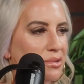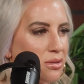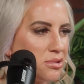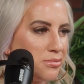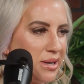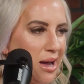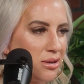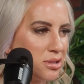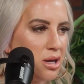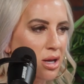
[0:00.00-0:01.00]
in someone's big
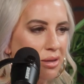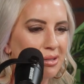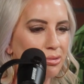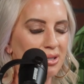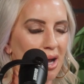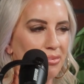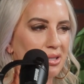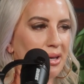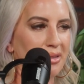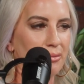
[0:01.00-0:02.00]
house. This was the
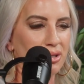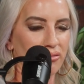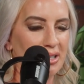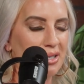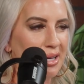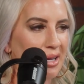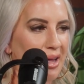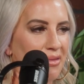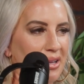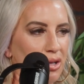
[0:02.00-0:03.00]
opposite. It was renting
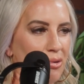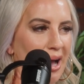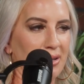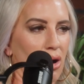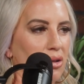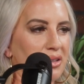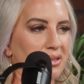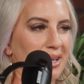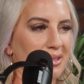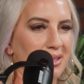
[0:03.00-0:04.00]
and then you had all
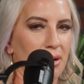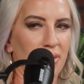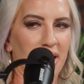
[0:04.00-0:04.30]
these things and I'm